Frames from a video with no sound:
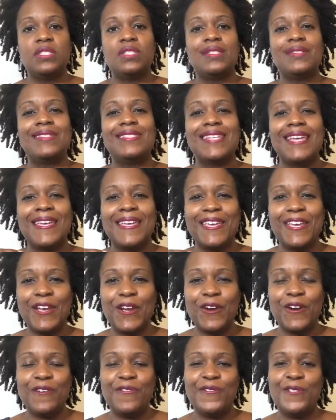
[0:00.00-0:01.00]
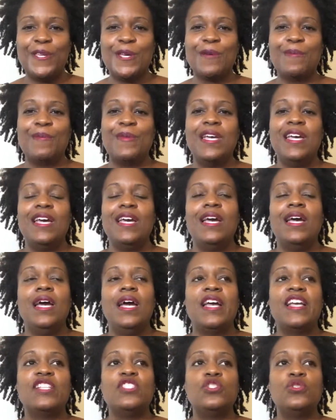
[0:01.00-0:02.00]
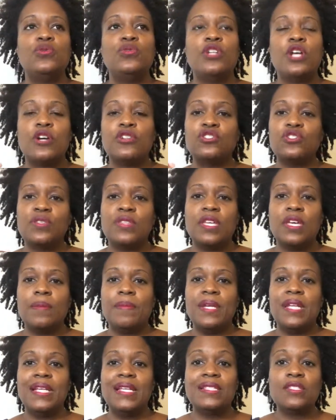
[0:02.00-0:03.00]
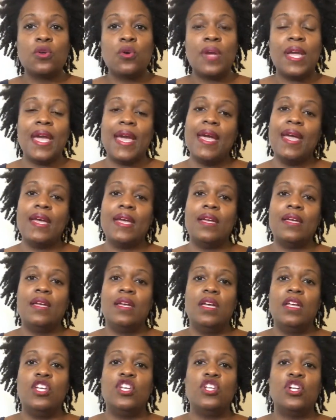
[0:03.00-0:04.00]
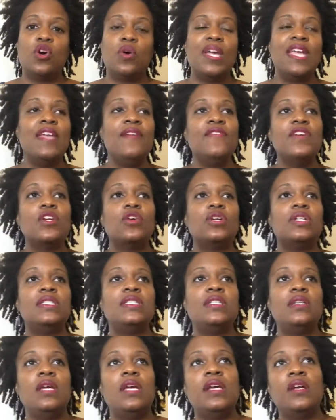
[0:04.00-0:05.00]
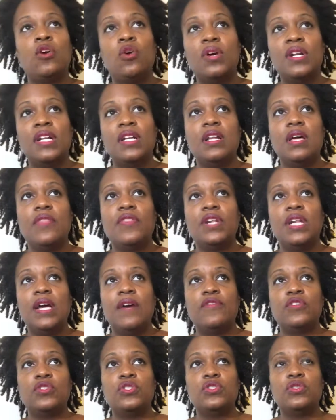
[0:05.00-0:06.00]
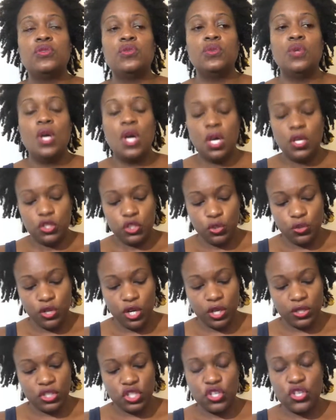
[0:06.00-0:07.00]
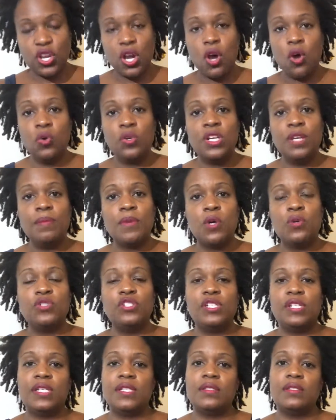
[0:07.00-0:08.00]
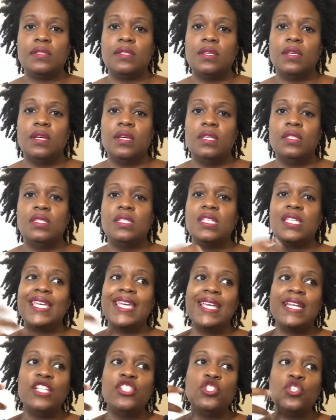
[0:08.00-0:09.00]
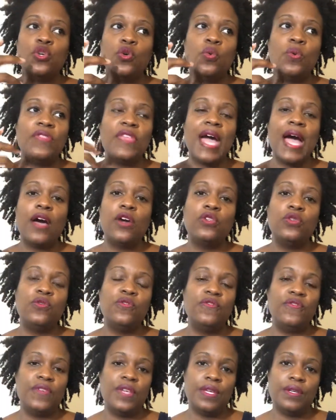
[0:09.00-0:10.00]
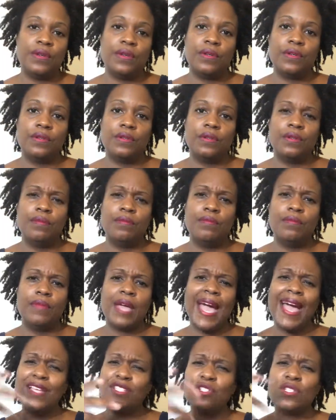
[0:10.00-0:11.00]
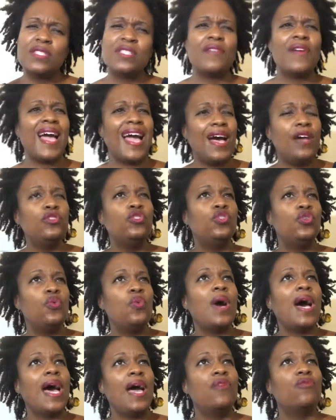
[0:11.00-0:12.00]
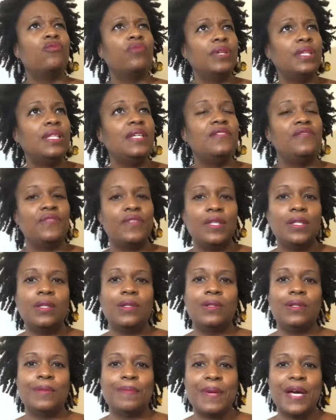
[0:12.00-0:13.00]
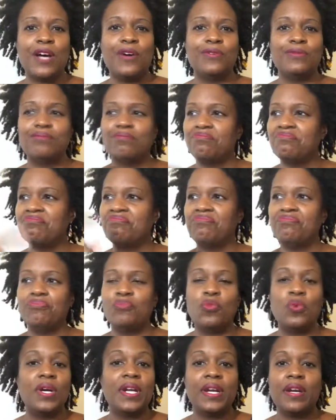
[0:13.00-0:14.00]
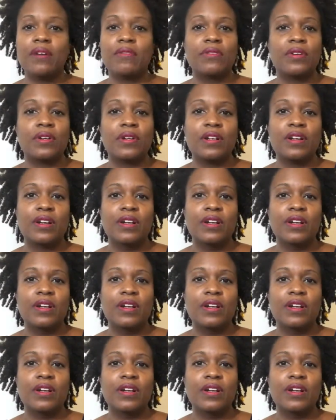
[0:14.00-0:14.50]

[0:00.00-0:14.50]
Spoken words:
to take care of them and to nurture them. And it's okay, even on another level, to nurture your own emotions, to get in tune with how you feel. Ask yourself, how do I really feel about whatever?